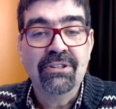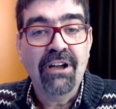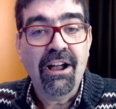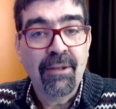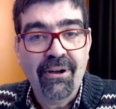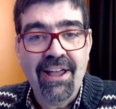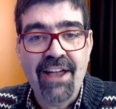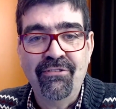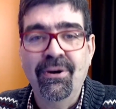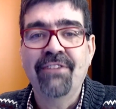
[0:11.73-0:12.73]
talk about
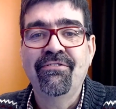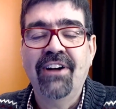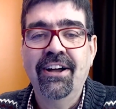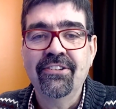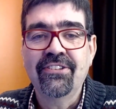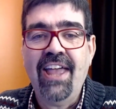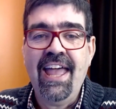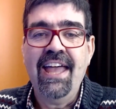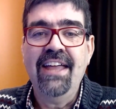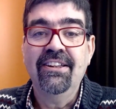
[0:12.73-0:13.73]
FOF files
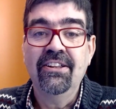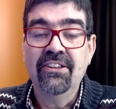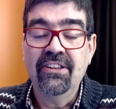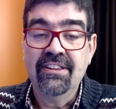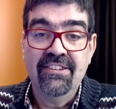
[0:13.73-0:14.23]
and